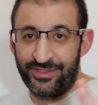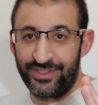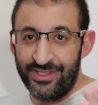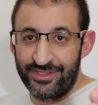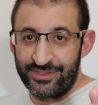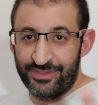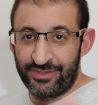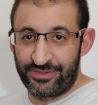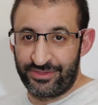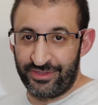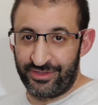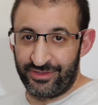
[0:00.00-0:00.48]

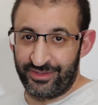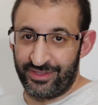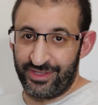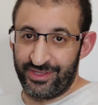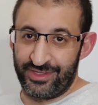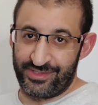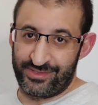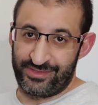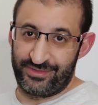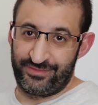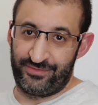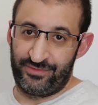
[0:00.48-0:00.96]
What is the
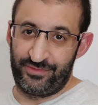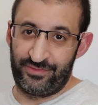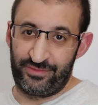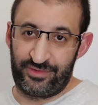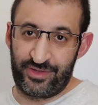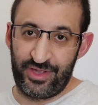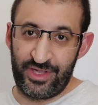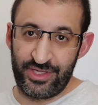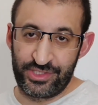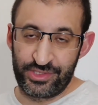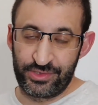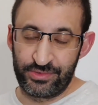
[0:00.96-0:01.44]
third case?
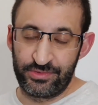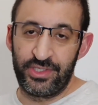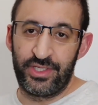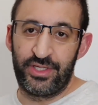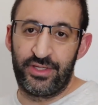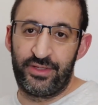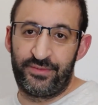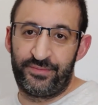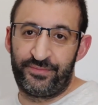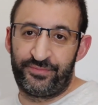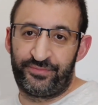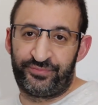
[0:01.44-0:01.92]

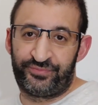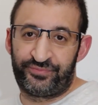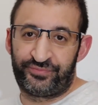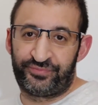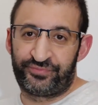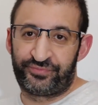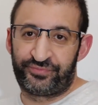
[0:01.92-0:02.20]
Case 3.